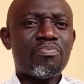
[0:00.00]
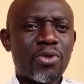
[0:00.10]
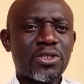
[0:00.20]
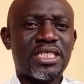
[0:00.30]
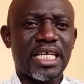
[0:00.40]

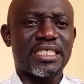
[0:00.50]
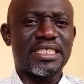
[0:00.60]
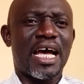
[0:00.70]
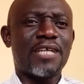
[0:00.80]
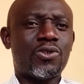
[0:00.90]

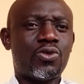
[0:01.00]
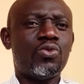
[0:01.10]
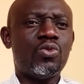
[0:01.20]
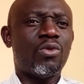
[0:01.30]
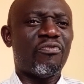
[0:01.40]
project, and
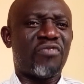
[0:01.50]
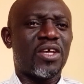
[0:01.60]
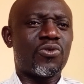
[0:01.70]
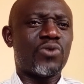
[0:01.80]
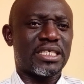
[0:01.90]
two
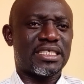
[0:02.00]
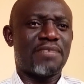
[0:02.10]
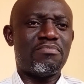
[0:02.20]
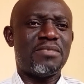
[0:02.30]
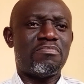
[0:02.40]
vehicle
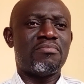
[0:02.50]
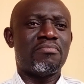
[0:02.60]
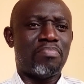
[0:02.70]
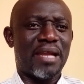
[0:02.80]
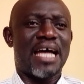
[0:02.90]
assembly
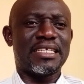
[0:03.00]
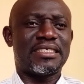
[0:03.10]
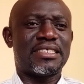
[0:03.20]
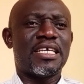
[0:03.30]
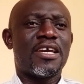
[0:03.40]

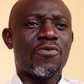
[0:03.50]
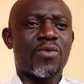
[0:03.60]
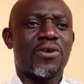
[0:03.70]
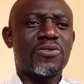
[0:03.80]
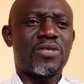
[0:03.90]
plants
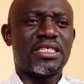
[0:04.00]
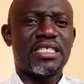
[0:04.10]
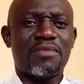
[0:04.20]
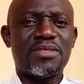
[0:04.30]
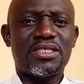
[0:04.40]
were also
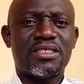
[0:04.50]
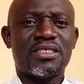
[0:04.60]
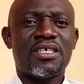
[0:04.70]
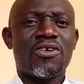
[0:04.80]
established.